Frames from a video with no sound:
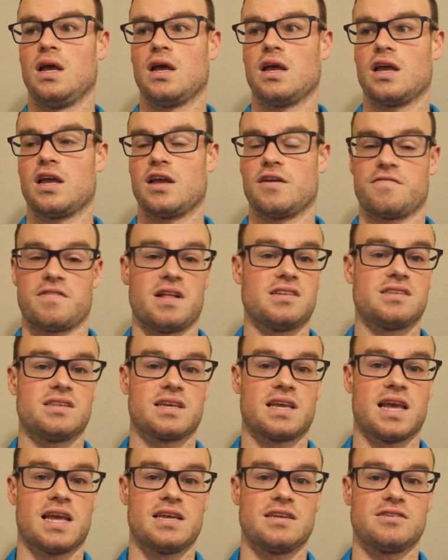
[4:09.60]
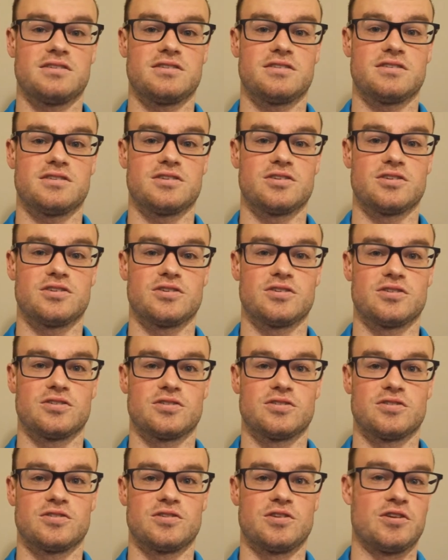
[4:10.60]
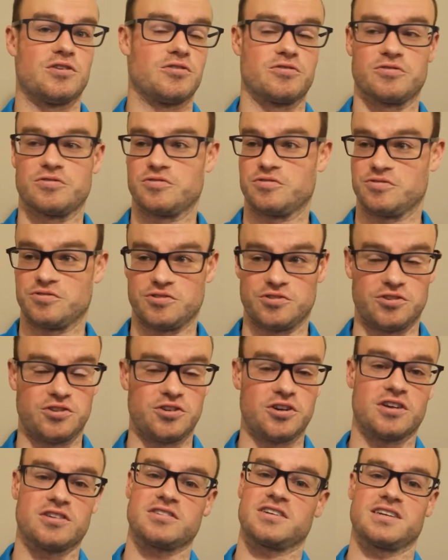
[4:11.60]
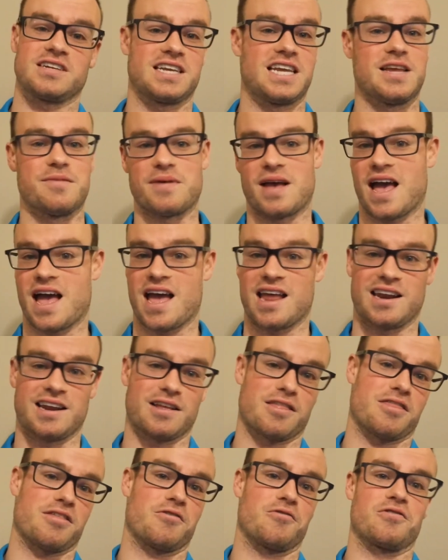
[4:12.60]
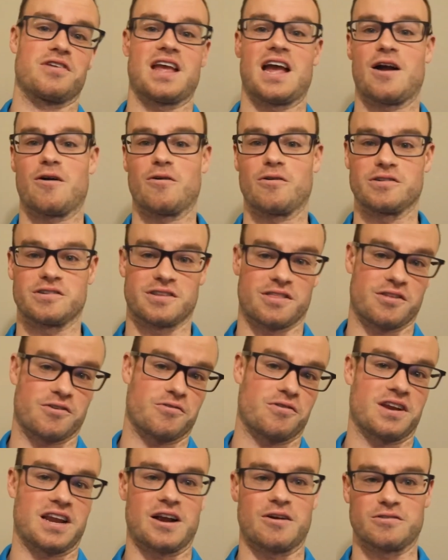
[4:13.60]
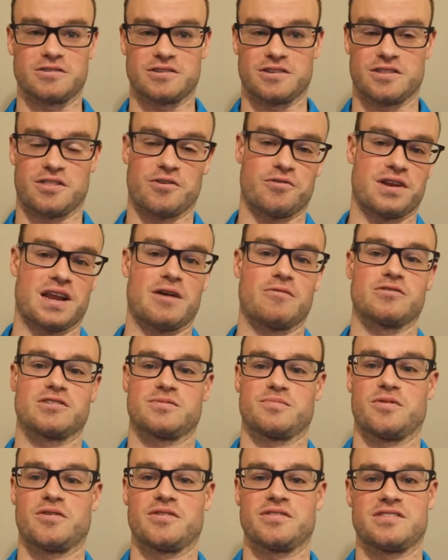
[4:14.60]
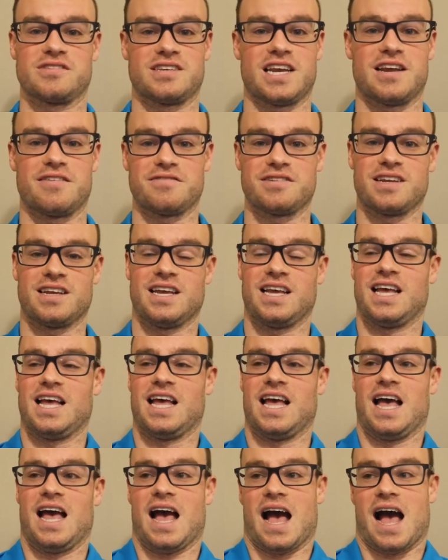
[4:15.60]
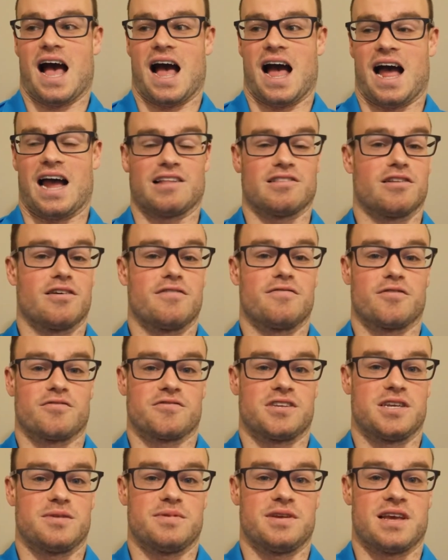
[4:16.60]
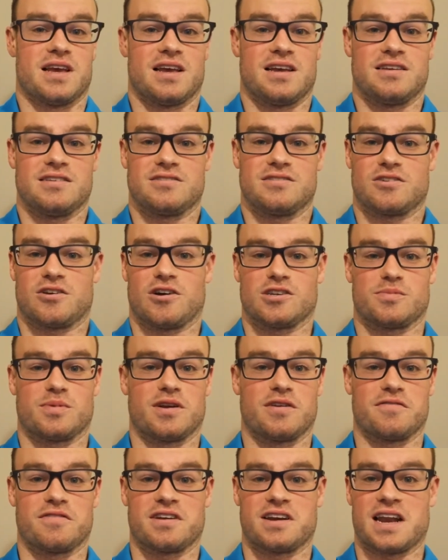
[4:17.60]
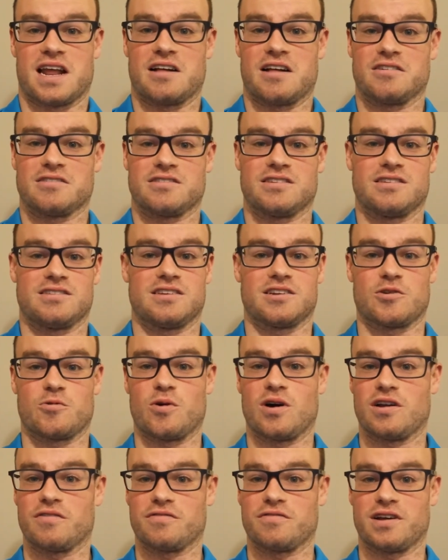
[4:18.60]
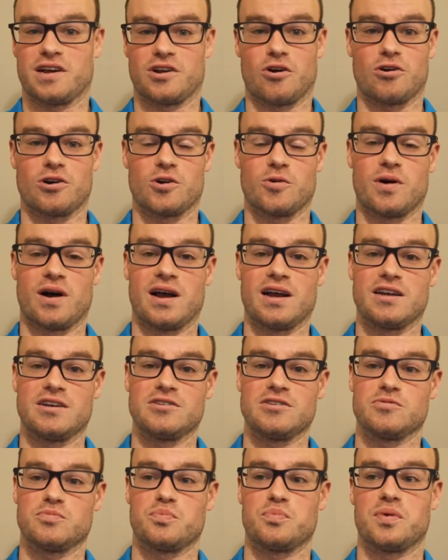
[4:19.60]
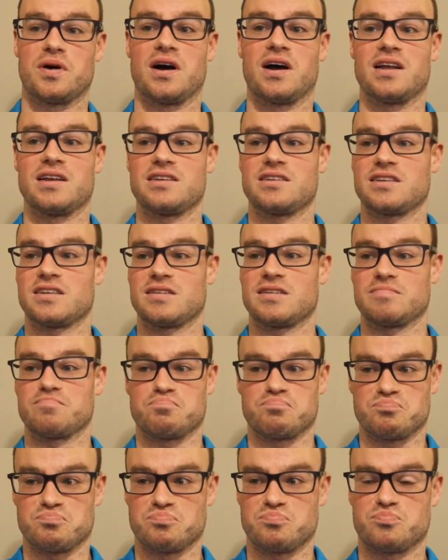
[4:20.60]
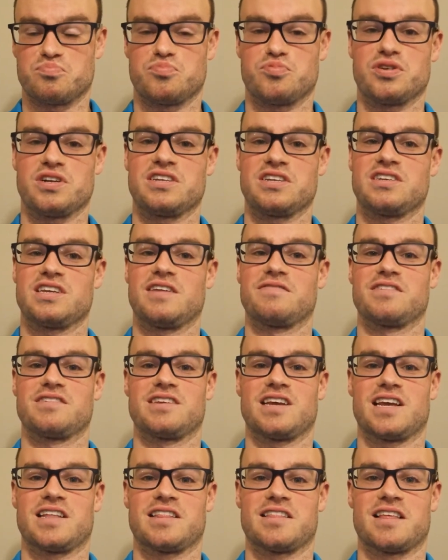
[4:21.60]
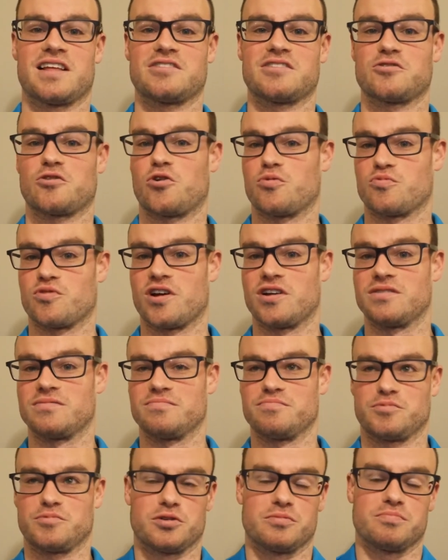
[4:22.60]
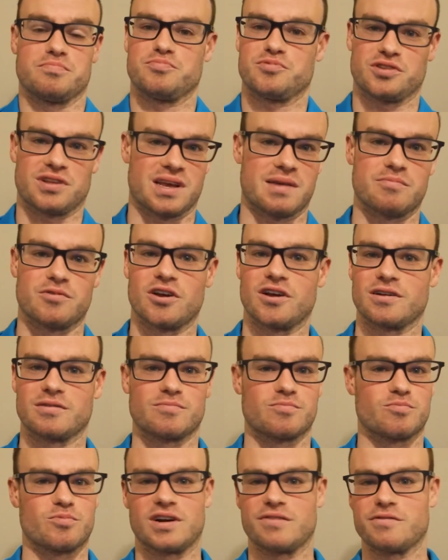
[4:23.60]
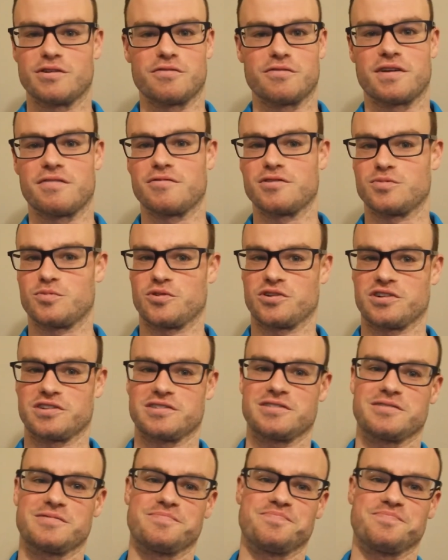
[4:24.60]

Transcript: If that's the case, you're just going to keep adding 30 hours and 30 hours and 30 hours a month saved. I love CBAs, cost benefit analysis, and quantifying ROIs, but pretty safe to say that that's a home run or slam dunk, whatever your favorite sport is.